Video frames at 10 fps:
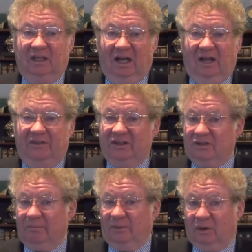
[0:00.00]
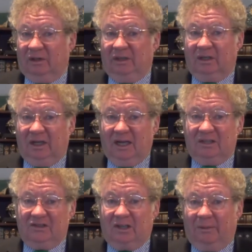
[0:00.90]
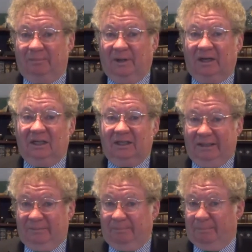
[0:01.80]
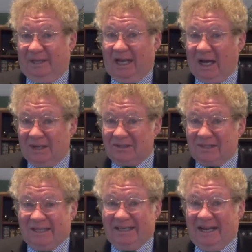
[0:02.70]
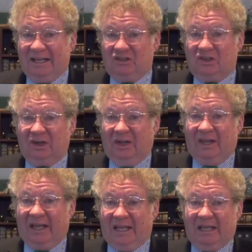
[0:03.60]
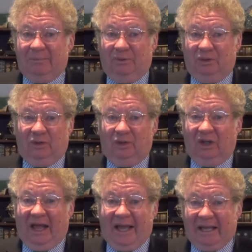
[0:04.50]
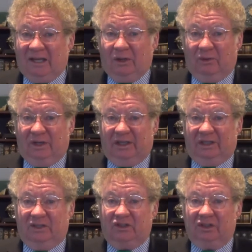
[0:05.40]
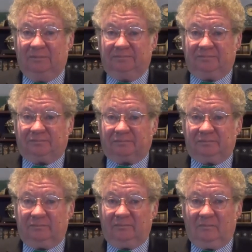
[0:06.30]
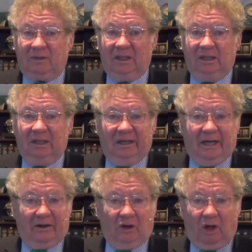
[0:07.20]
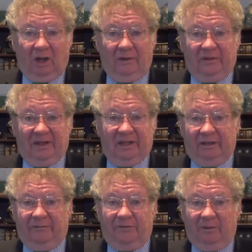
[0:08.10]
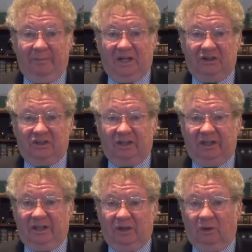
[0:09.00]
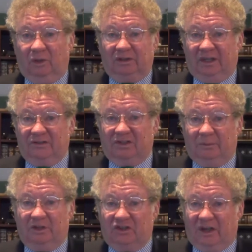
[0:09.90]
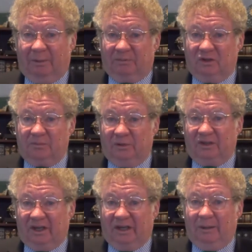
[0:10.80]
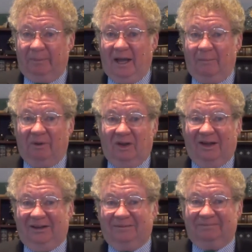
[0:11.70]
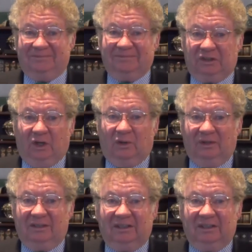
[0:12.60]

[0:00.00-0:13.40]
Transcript: on this important concept. But because of the nature of the Hebrew language, not all the information in the Old Testament chapters pertain to Babylon. So,